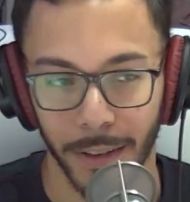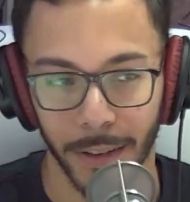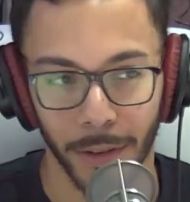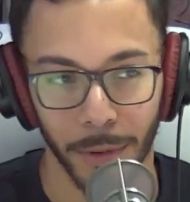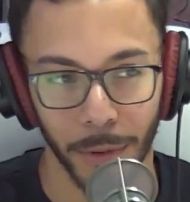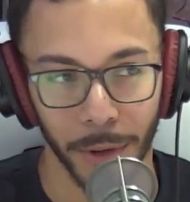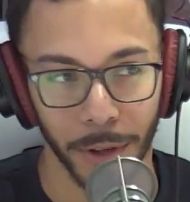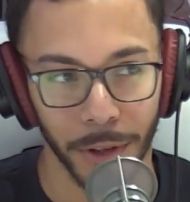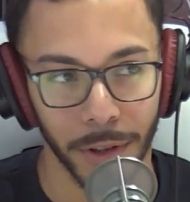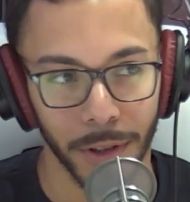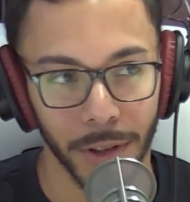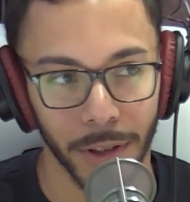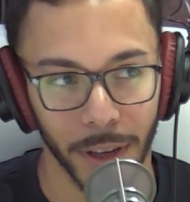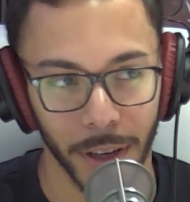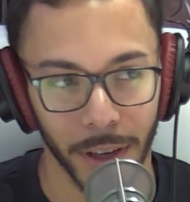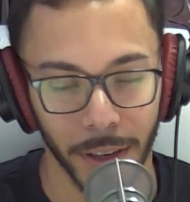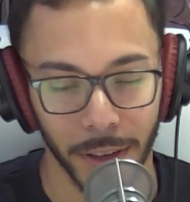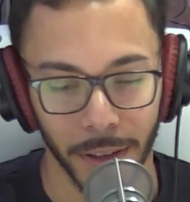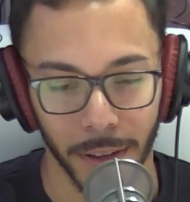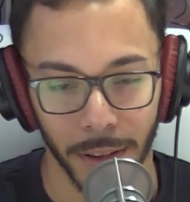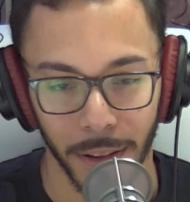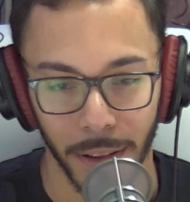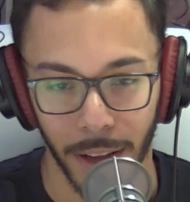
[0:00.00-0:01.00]
would you say
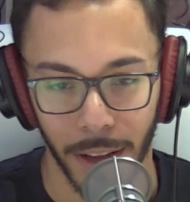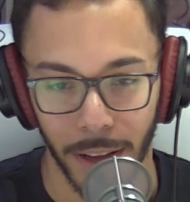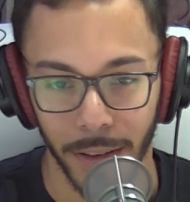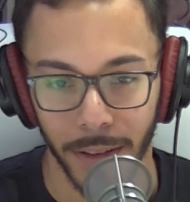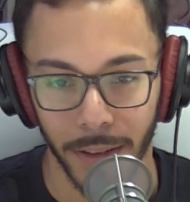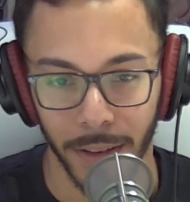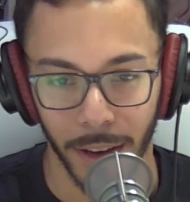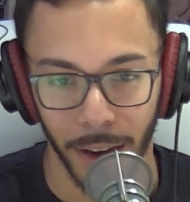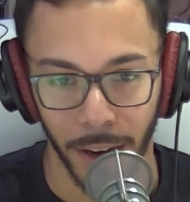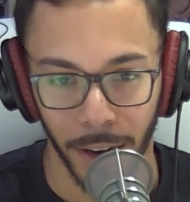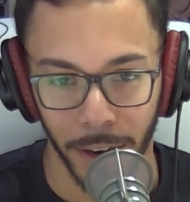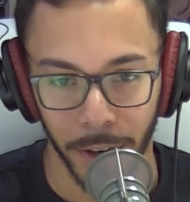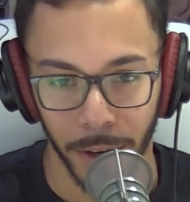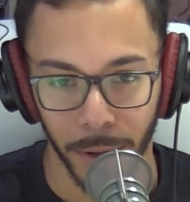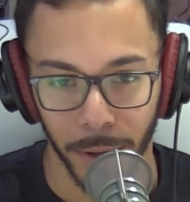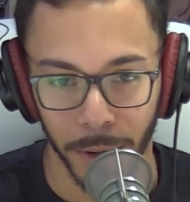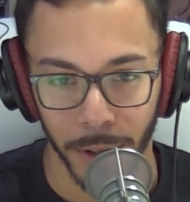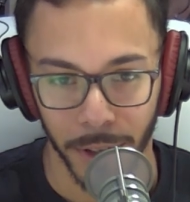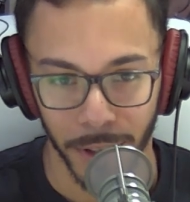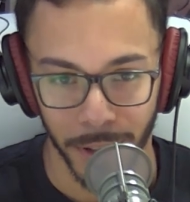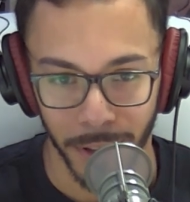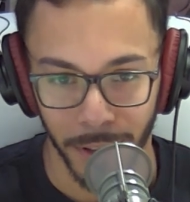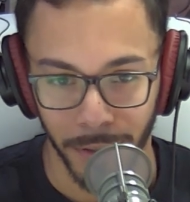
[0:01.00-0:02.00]
that soccer was a
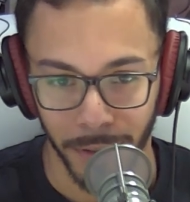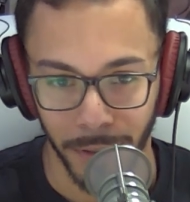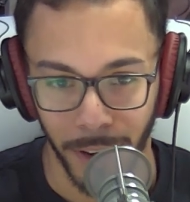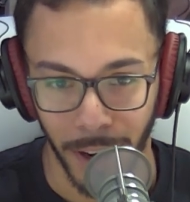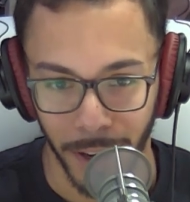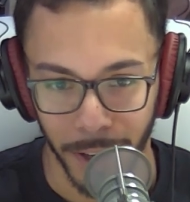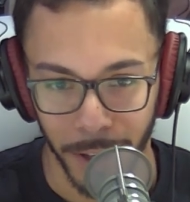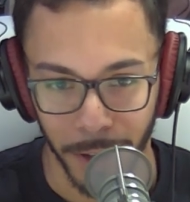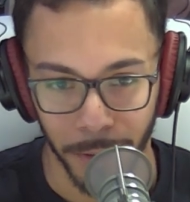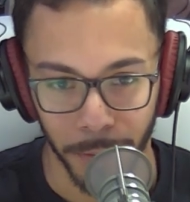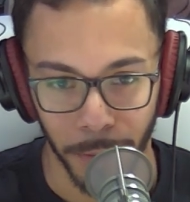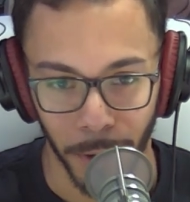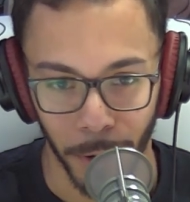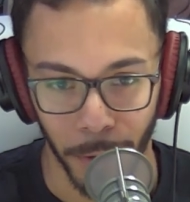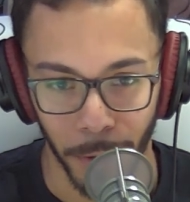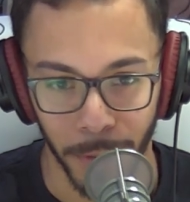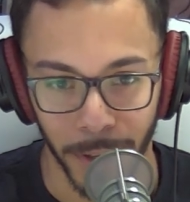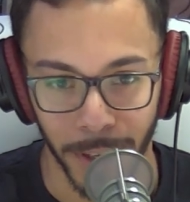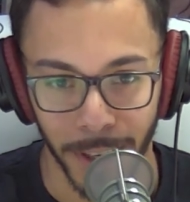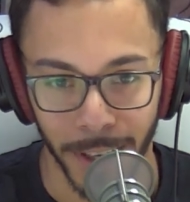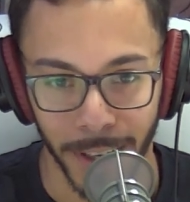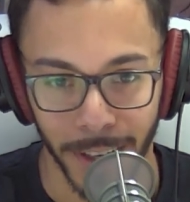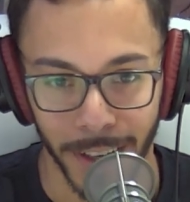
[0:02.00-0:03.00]
defining
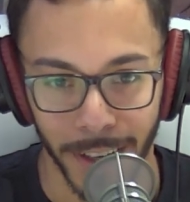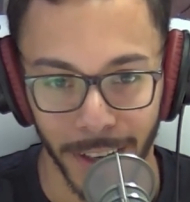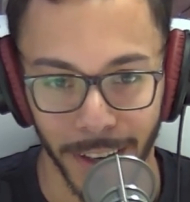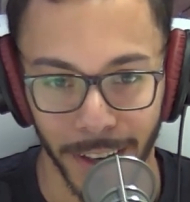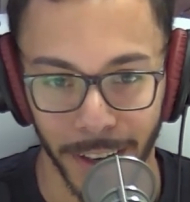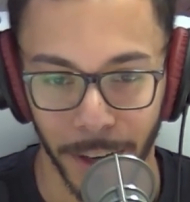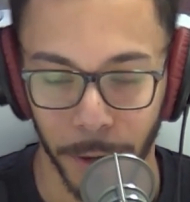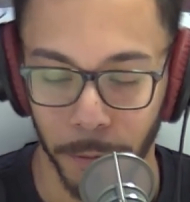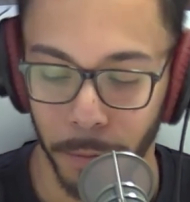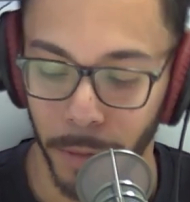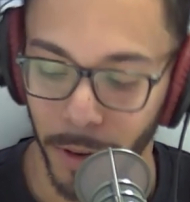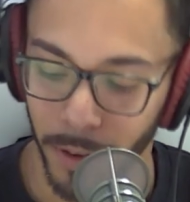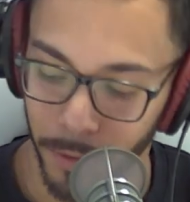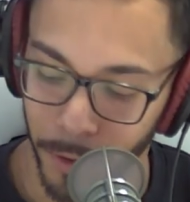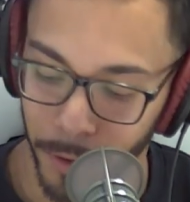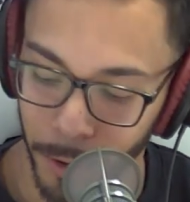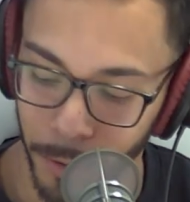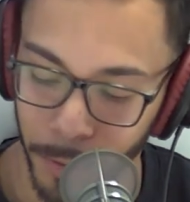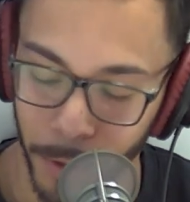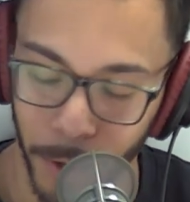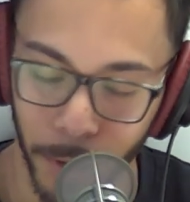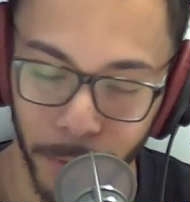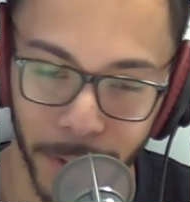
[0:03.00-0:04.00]
moment, like pivotal
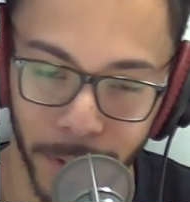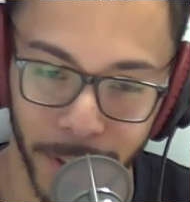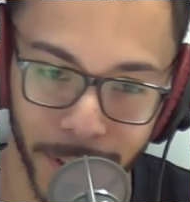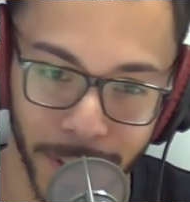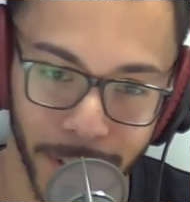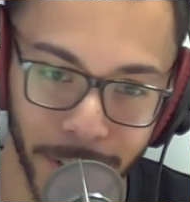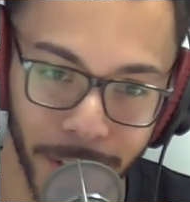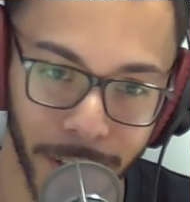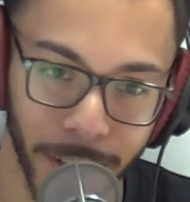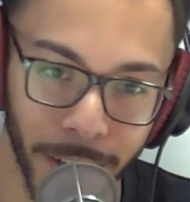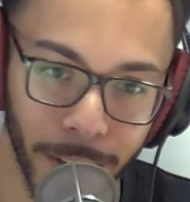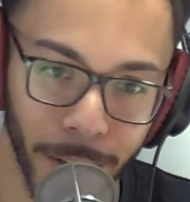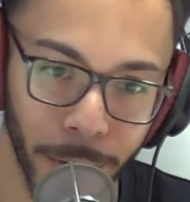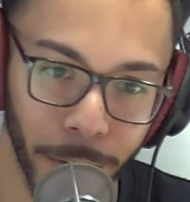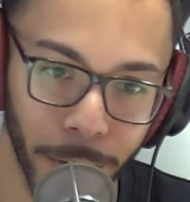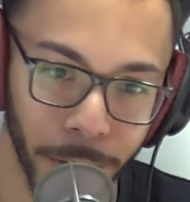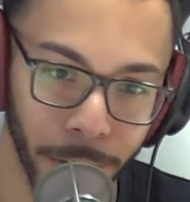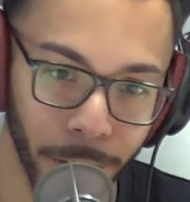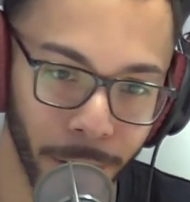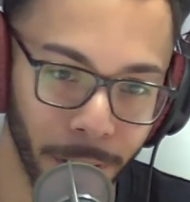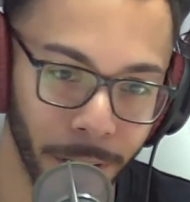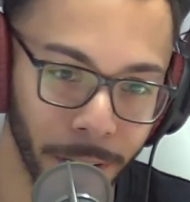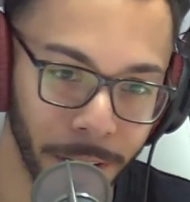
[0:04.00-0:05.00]
moment to who you
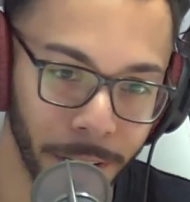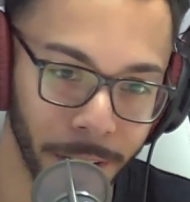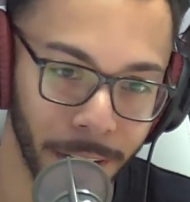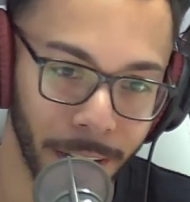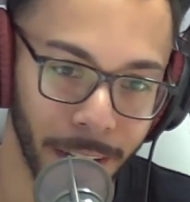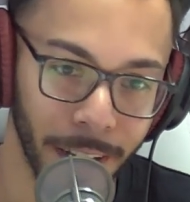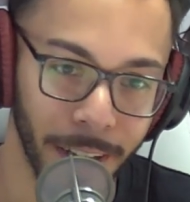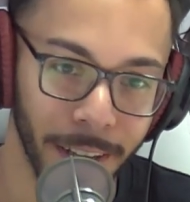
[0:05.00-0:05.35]
are today?